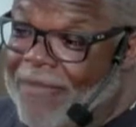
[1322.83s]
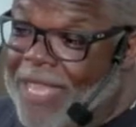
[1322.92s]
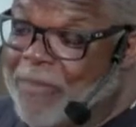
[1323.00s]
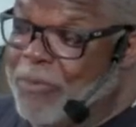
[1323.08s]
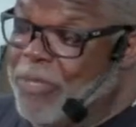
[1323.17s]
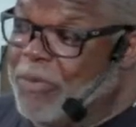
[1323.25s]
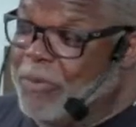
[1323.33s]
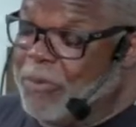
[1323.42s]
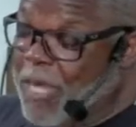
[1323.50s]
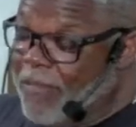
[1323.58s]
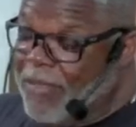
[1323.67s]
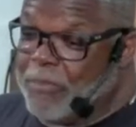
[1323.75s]
had
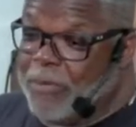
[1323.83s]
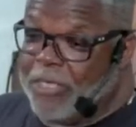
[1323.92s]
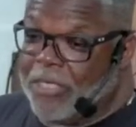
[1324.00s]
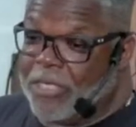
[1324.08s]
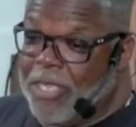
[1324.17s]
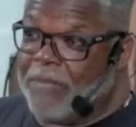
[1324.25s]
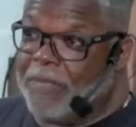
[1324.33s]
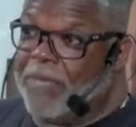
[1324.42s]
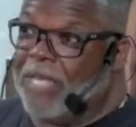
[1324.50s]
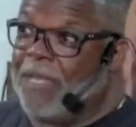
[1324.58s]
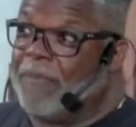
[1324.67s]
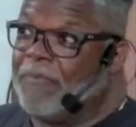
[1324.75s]
preachers come to
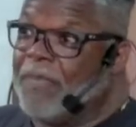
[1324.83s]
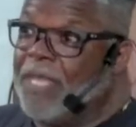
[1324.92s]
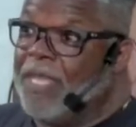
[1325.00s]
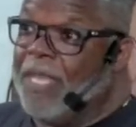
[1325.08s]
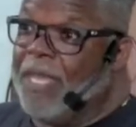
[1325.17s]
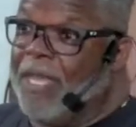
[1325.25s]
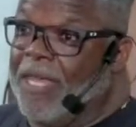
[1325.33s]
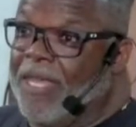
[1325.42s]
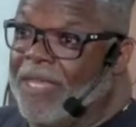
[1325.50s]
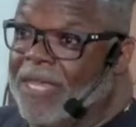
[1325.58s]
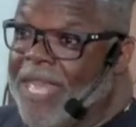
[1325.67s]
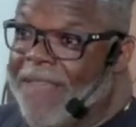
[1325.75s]
me
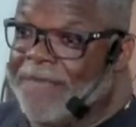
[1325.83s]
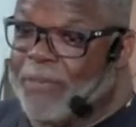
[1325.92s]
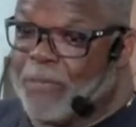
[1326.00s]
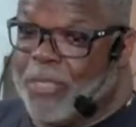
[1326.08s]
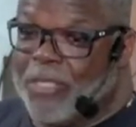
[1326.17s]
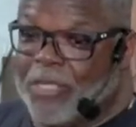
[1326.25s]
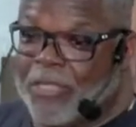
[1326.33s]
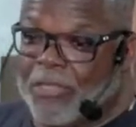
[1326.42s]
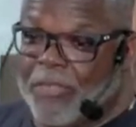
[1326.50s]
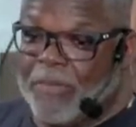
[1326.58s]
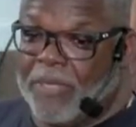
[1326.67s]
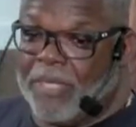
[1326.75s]
after preaching a
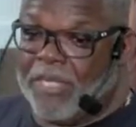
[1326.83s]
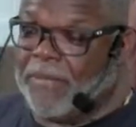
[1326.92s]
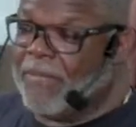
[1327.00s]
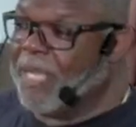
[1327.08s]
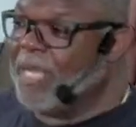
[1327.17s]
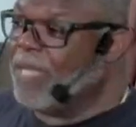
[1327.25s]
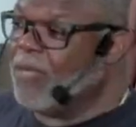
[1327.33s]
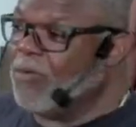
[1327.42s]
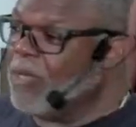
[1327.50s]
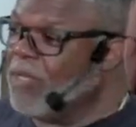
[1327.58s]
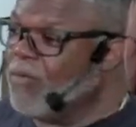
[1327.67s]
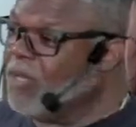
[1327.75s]
sermon and say, man, ain't
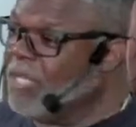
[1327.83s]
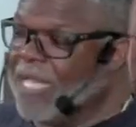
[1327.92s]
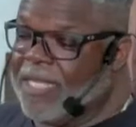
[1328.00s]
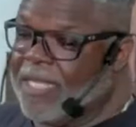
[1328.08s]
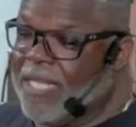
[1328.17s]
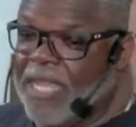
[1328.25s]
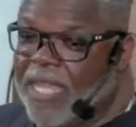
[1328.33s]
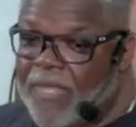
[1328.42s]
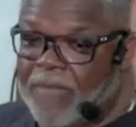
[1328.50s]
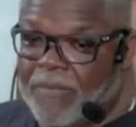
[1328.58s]
nowhere in the world I say that.